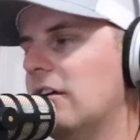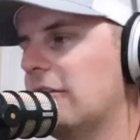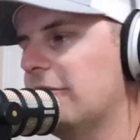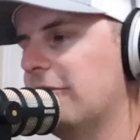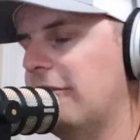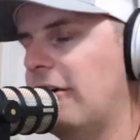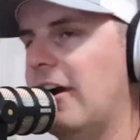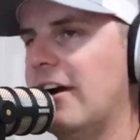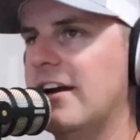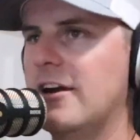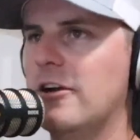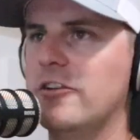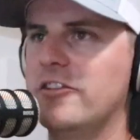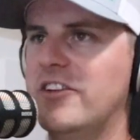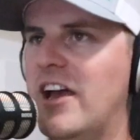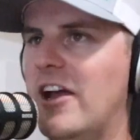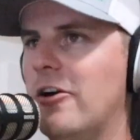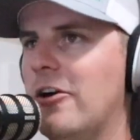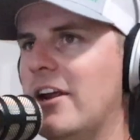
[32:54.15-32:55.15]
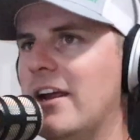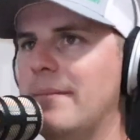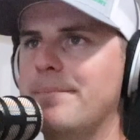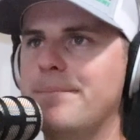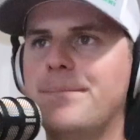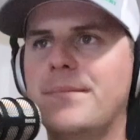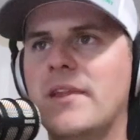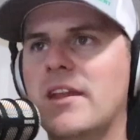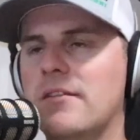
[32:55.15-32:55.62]
Friday or Saturday.
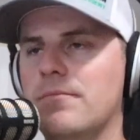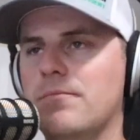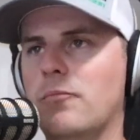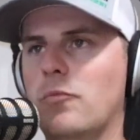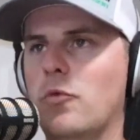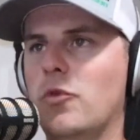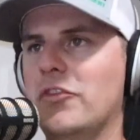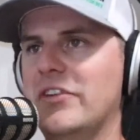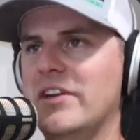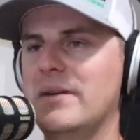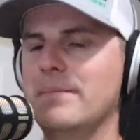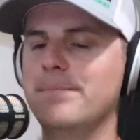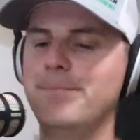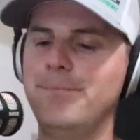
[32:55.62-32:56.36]
We'll see.